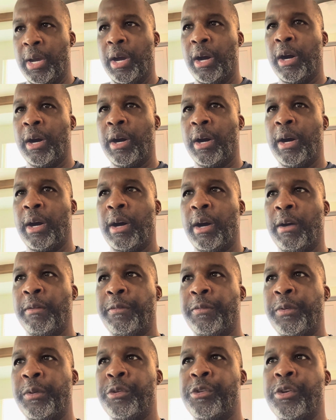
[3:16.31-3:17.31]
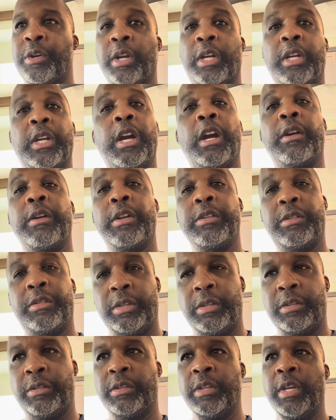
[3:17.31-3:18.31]
or future
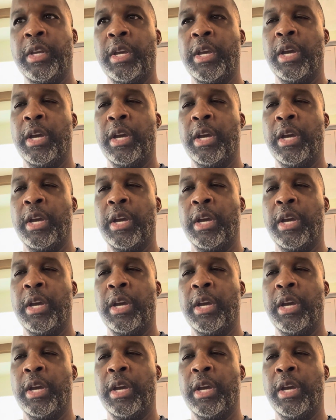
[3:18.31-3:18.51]
occurrences